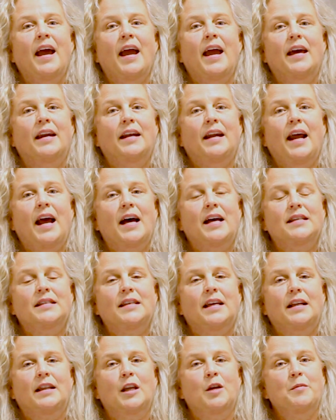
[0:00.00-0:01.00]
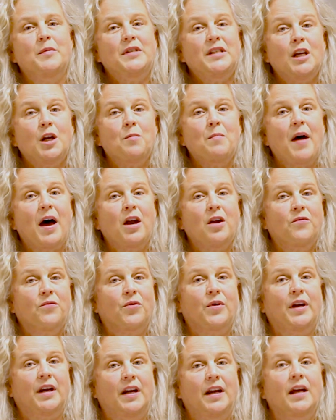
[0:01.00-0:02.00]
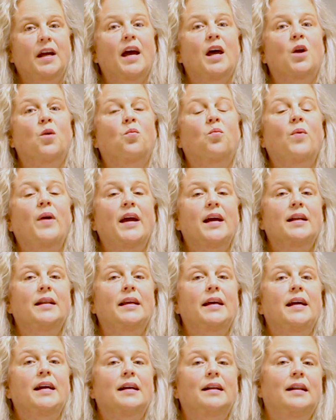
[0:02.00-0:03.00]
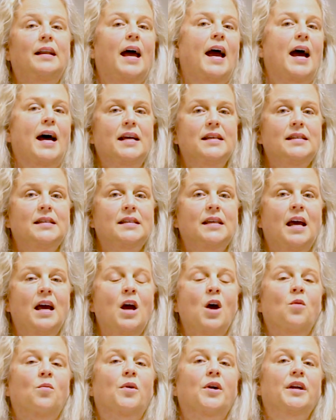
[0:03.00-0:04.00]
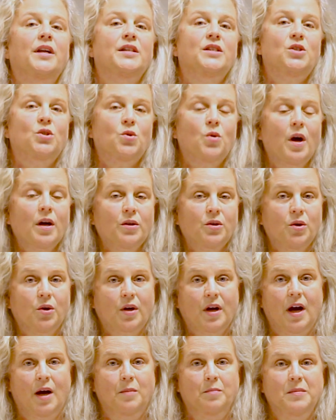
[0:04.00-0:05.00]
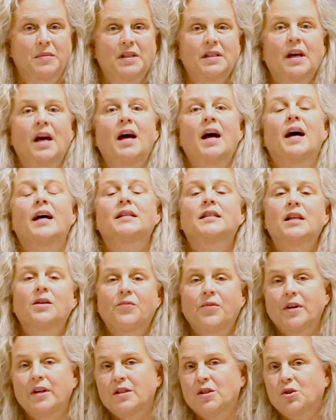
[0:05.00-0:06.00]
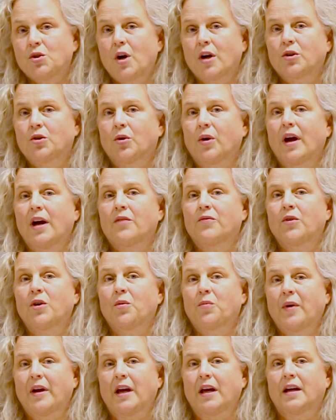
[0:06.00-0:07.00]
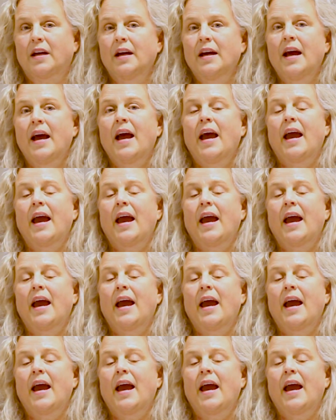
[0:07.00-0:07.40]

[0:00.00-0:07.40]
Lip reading: And it has a limited amount of reading and a weekly class where an instructor comes, a different instructor every week.